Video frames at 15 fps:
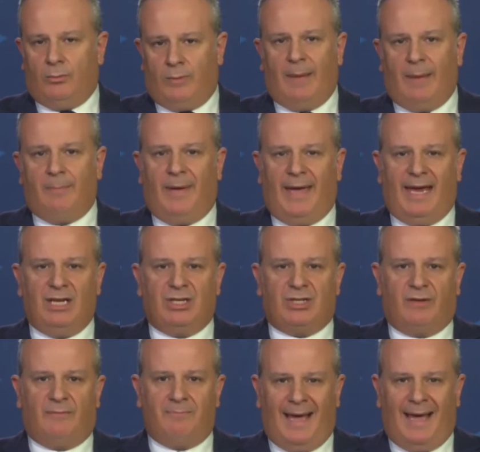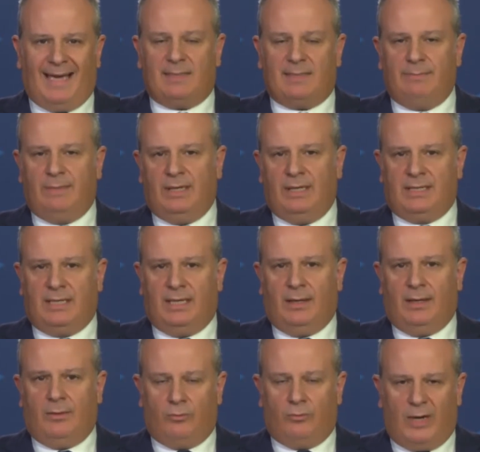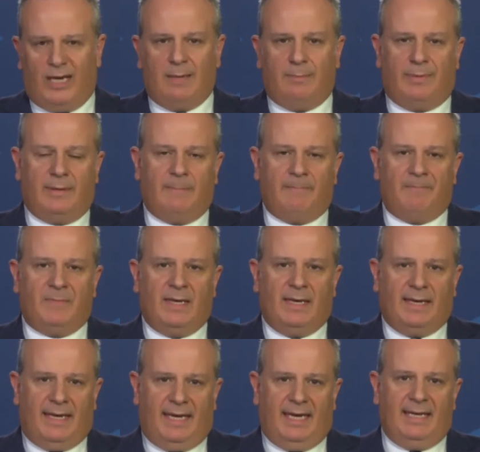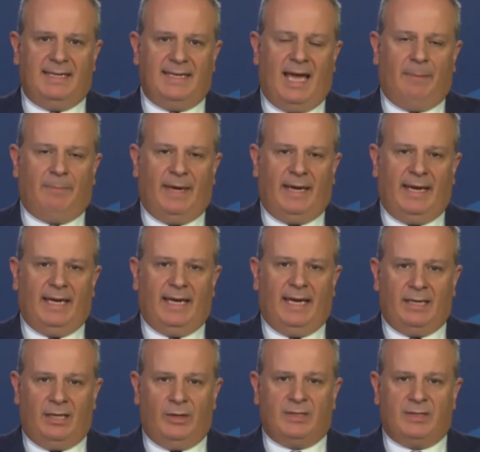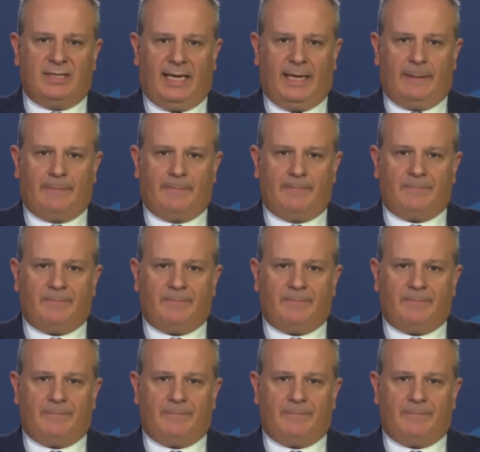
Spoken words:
rampage of mass murder, rape, kidnapping, and looting.